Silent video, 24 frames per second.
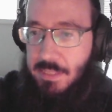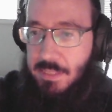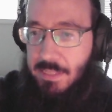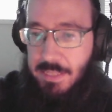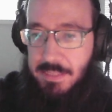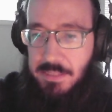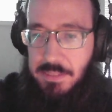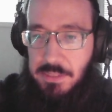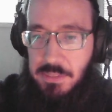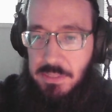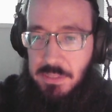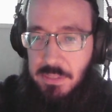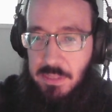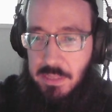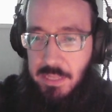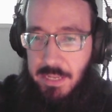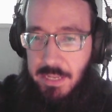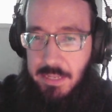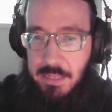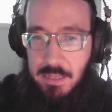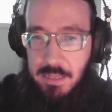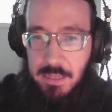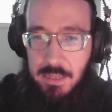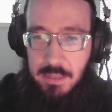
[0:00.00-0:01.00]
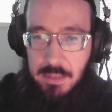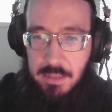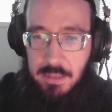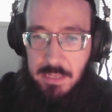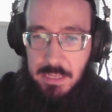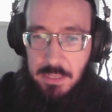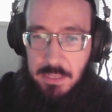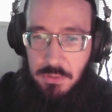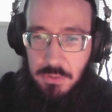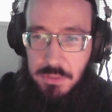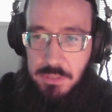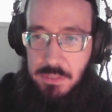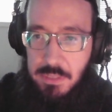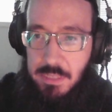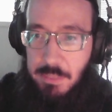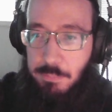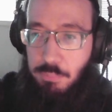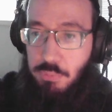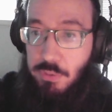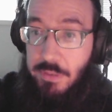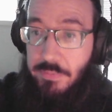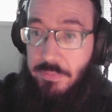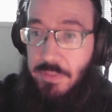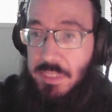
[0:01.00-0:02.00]
that killed the
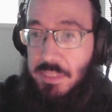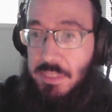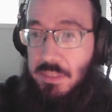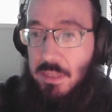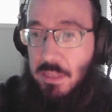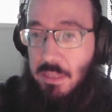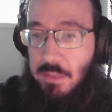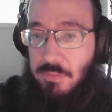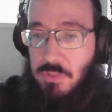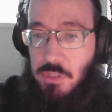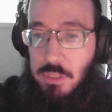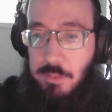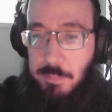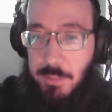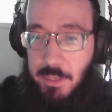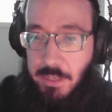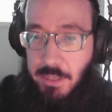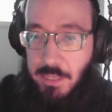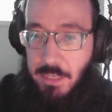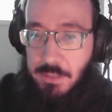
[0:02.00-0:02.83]
previous king of Silmaria.